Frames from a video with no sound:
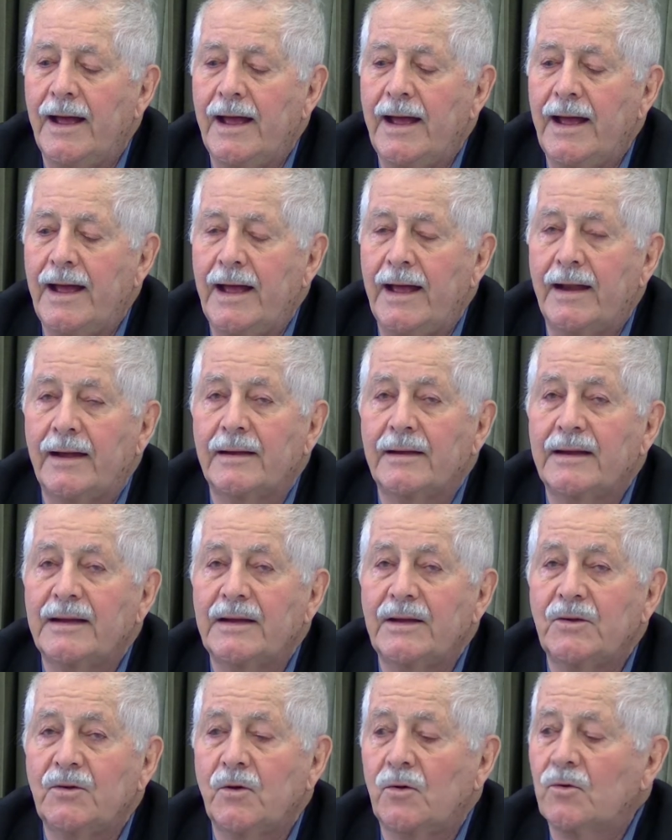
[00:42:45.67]
And
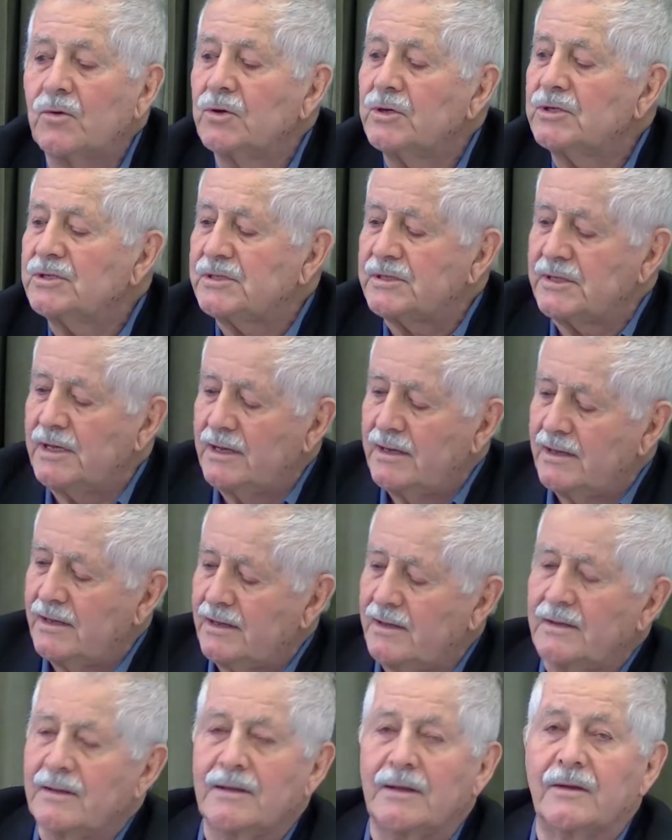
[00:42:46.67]
he noticed
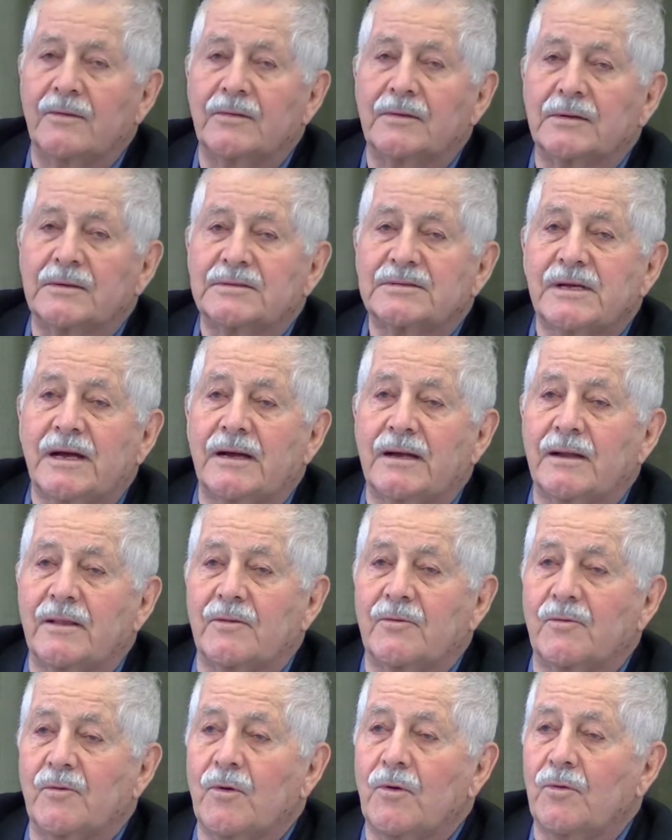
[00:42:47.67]
on the side of
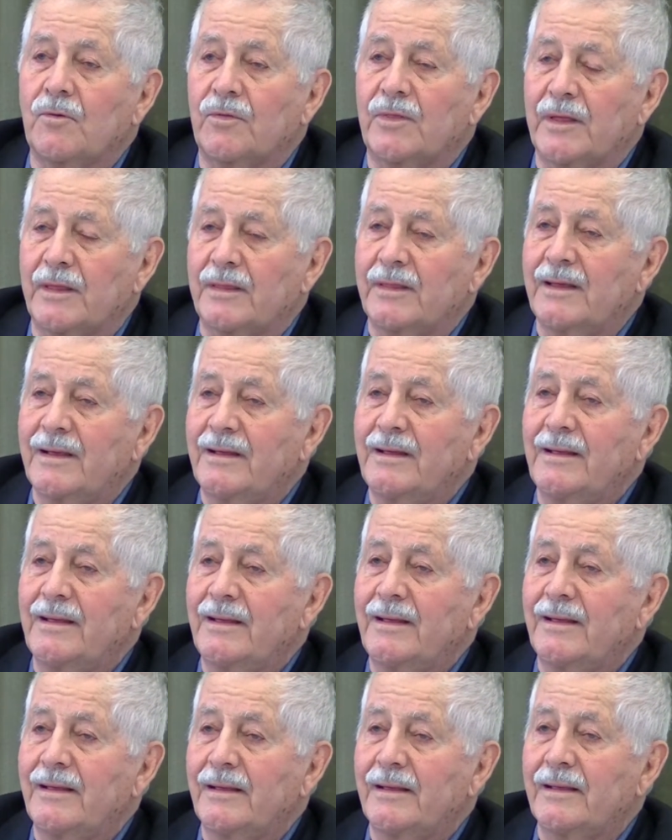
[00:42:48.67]
the road that
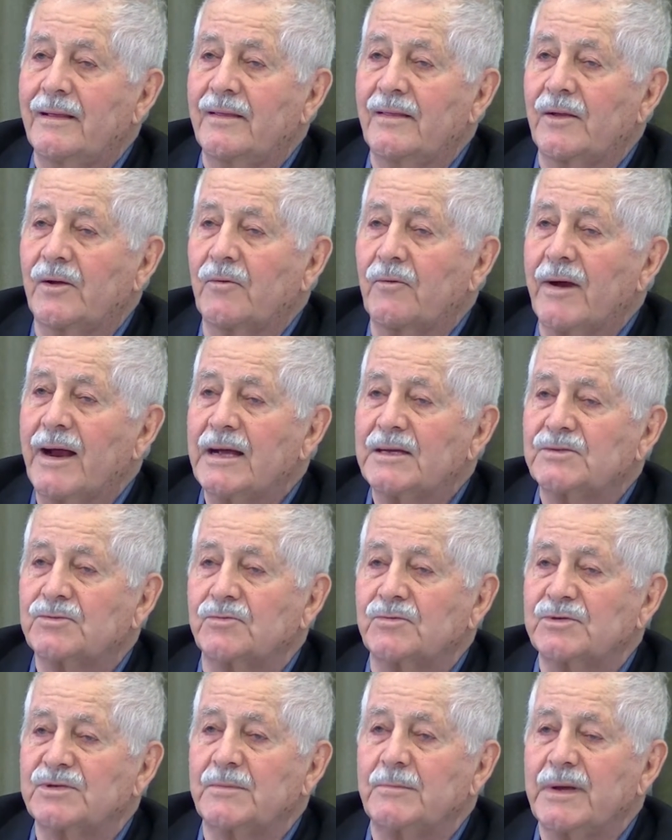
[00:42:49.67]
the grass
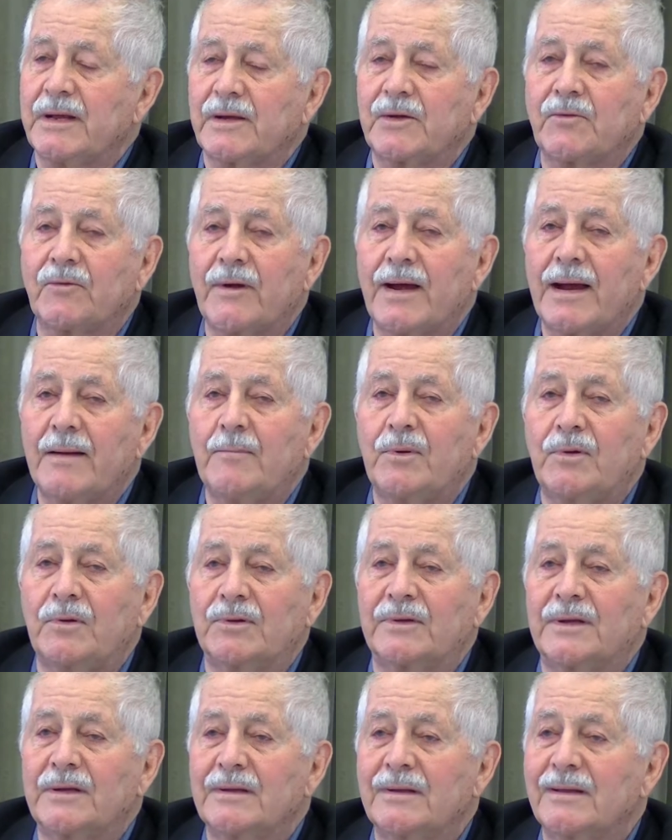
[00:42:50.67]
was a bit
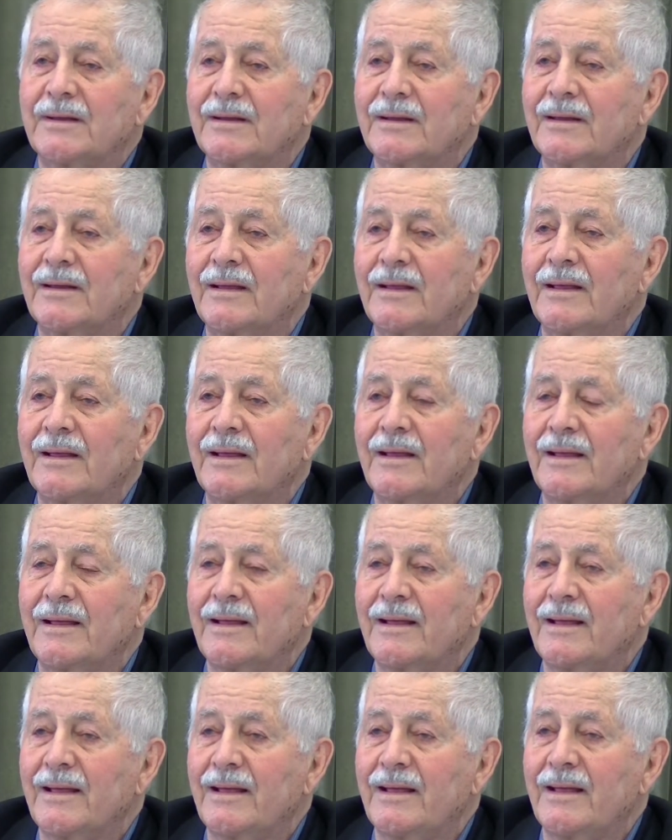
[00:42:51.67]
trampled.
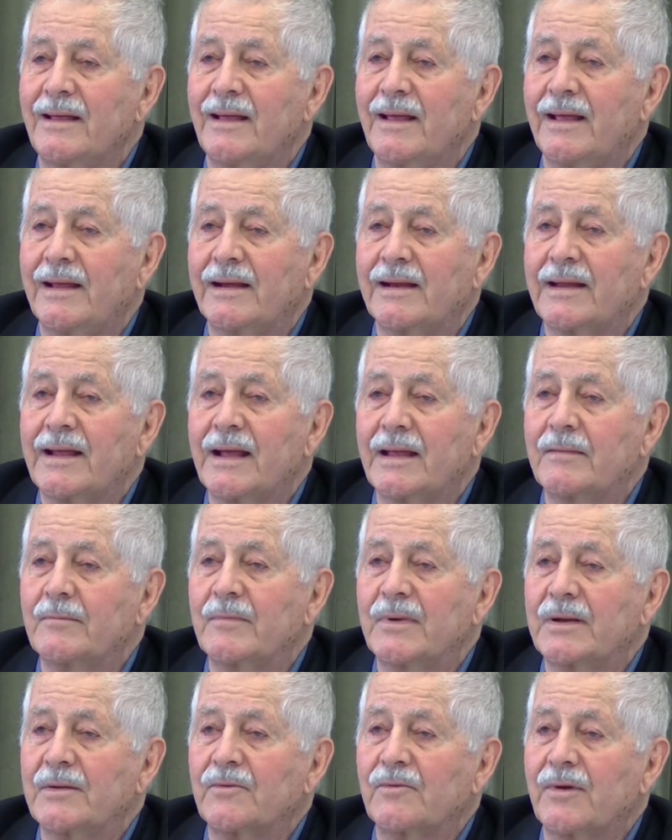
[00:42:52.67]
And it
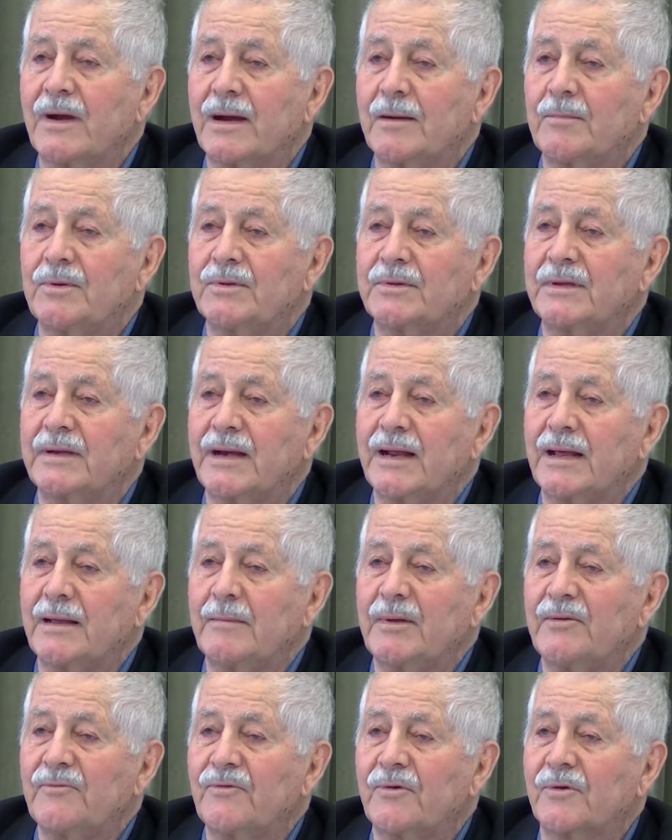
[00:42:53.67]
hadn't been trampled the day
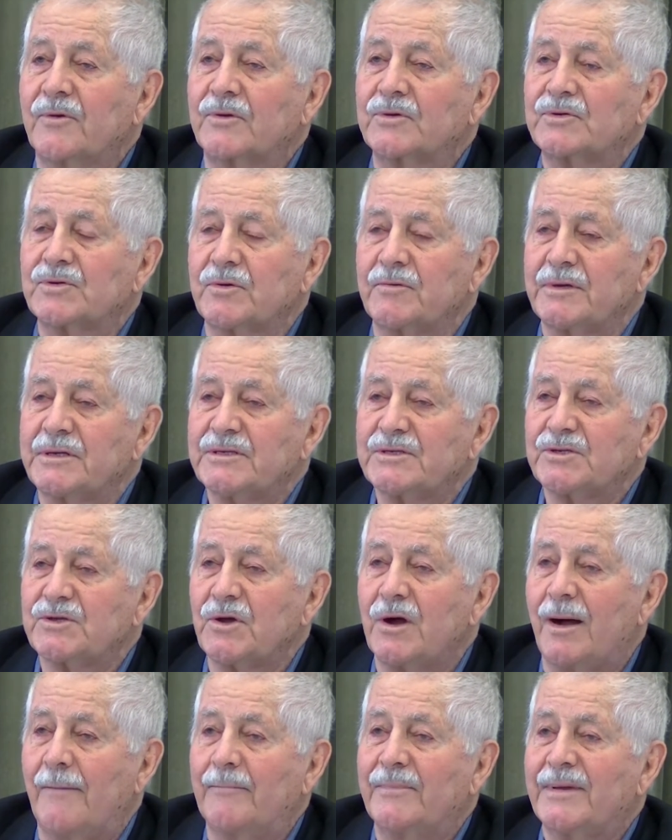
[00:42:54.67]
before, so he
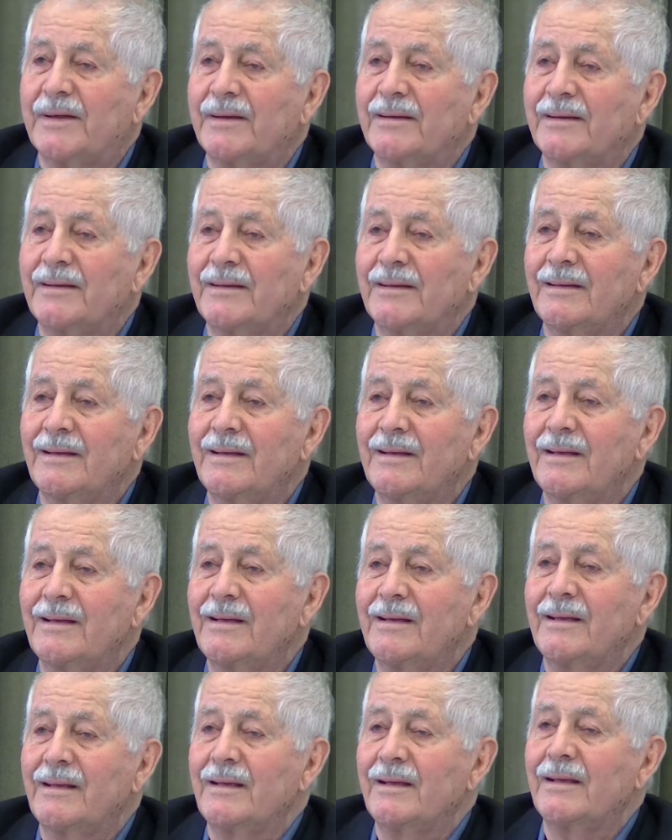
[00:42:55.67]
stopped
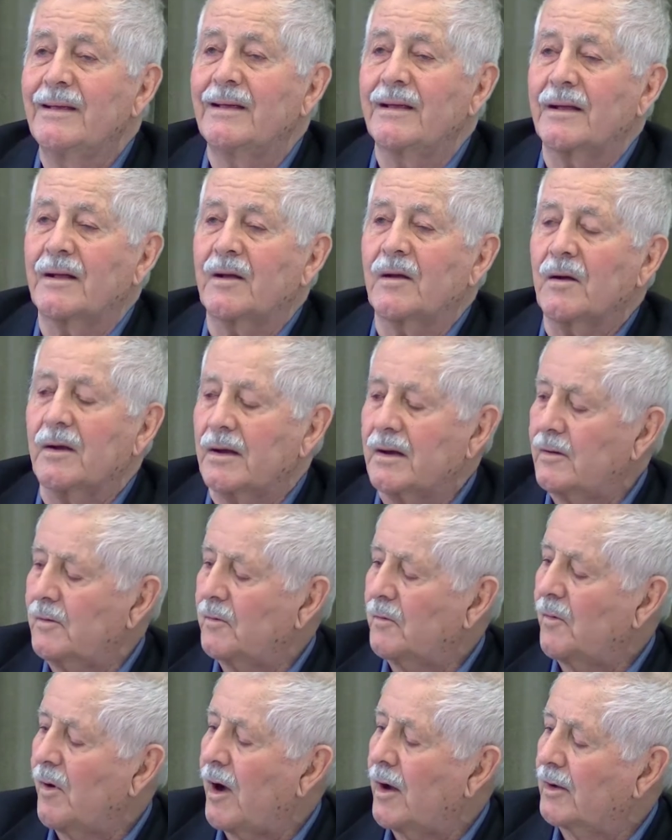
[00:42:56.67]
and got
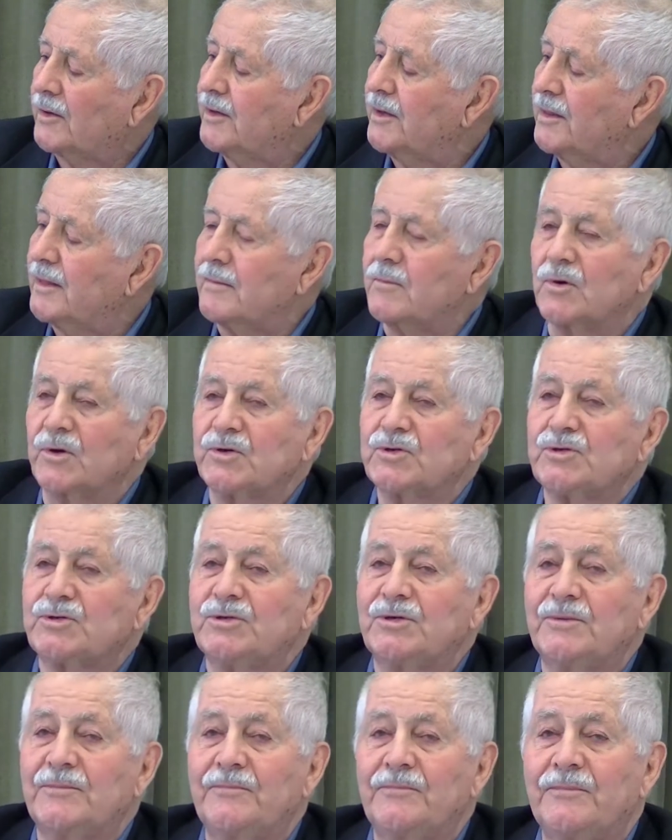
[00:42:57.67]
out, walked in the
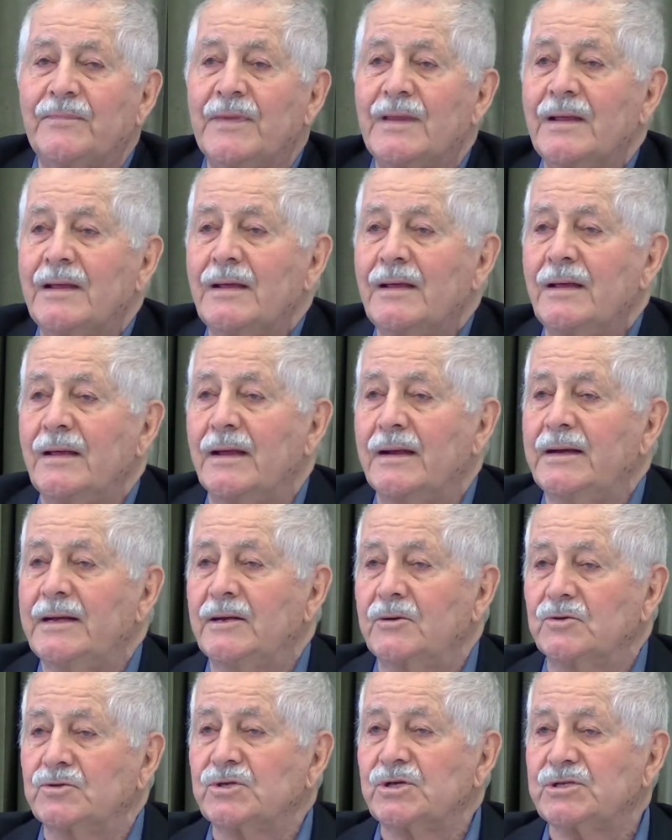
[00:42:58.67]
bush. And
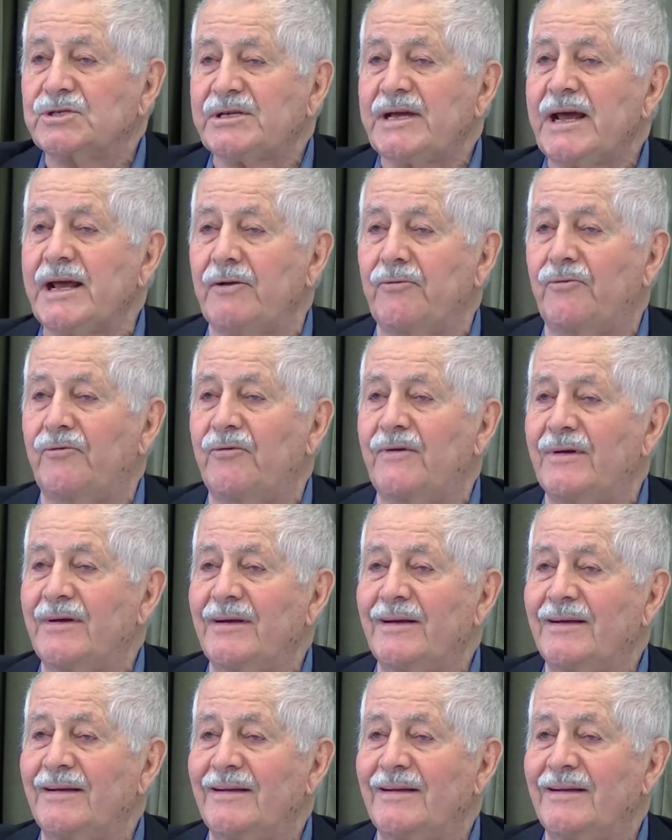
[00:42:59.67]
here's a safe.